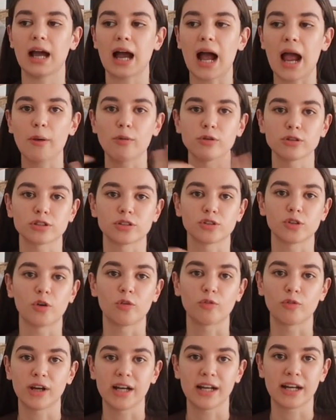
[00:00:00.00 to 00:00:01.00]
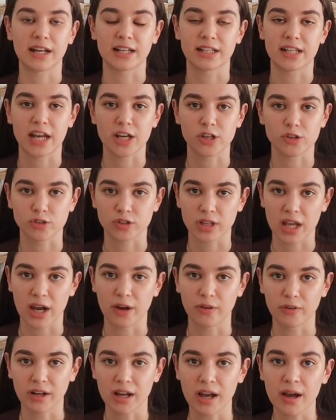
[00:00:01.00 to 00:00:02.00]
I was not really in a dangerous
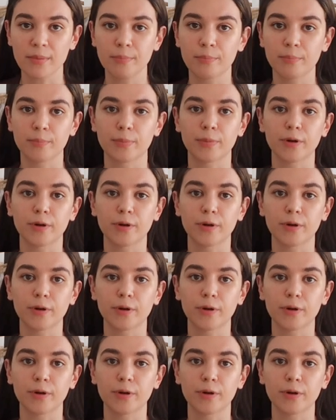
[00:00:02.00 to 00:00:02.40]
area.